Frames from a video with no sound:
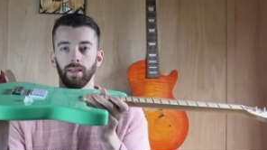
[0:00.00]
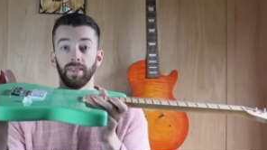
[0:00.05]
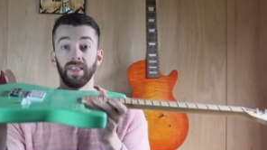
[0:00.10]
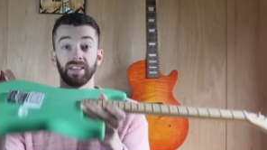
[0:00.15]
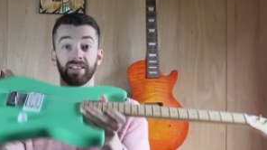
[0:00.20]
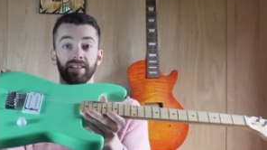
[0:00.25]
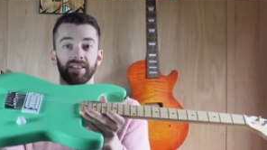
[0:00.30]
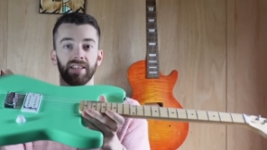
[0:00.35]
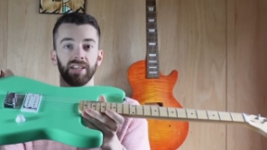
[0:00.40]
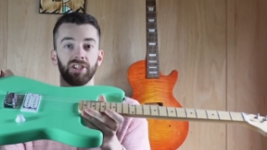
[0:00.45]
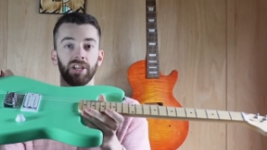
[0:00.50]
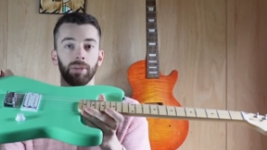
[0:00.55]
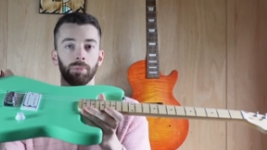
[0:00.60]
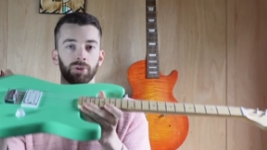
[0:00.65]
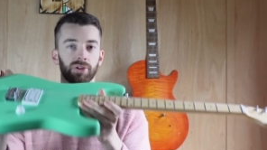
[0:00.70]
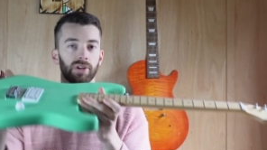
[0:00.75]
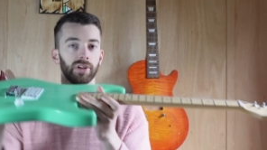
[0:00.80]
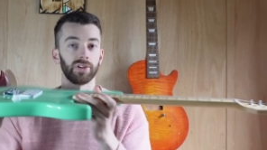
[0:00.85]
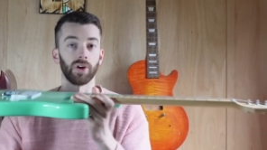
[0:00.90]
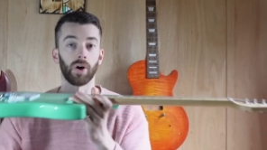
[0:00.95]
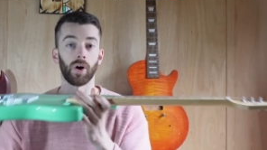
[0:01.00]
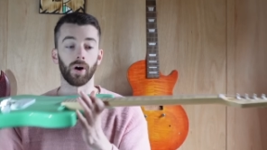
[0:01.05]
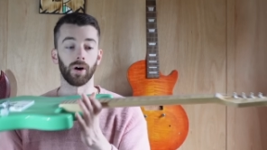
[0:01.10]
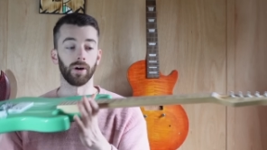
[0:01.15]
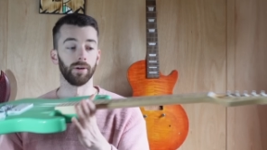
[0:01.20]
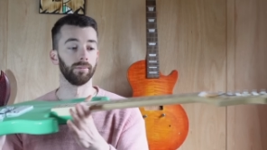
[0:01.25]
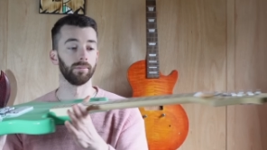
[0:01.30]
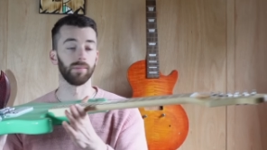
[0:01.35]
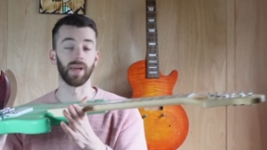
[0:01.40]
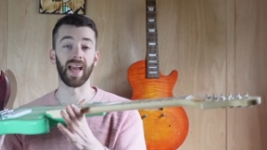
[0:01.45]
This is the cheapest
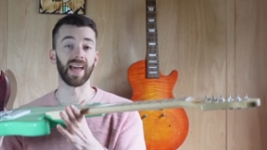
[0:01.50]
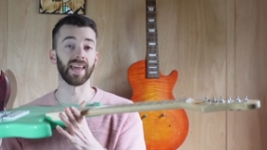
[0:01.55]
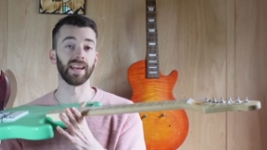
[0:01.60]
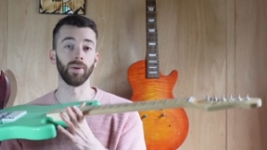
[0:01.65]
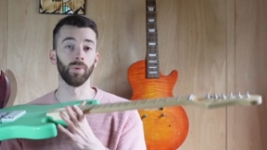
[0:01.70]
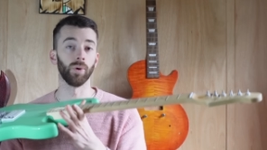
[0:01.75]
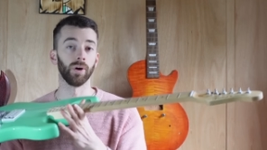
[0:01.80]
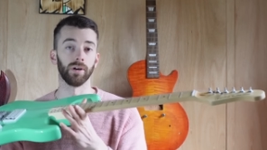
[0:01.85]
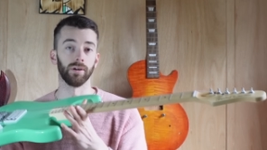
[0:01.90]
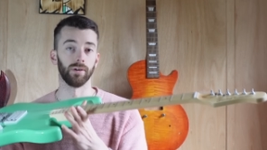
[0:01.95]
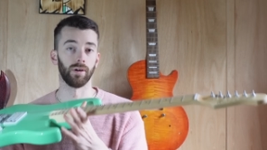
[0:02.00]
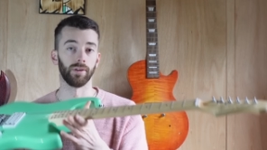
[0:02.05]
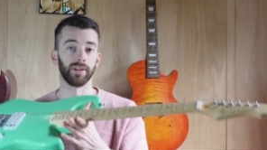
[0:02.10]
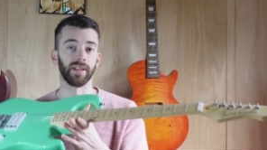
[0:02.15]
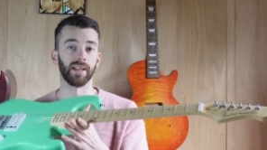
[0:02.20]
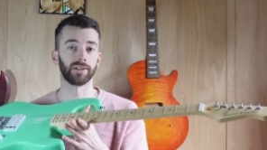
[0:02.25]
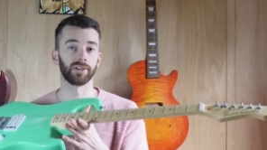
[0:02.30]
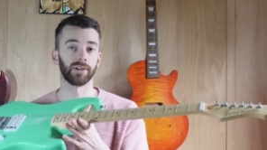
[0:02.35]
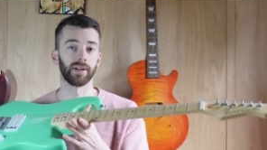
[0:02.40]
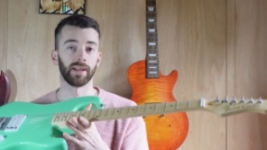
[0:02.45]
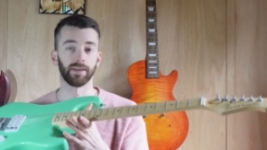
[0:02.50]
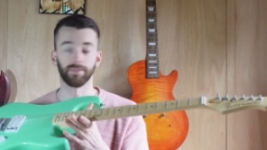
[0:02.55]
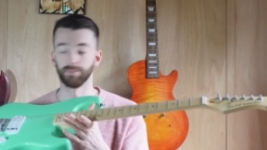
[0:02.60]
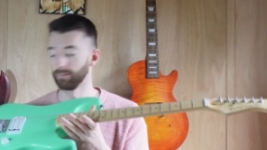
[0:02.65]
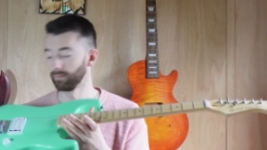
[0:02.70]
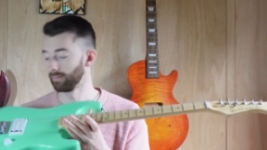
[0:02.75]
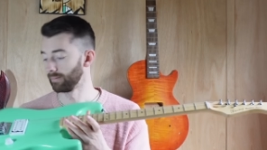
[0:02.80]
guitar anywhere on the internet.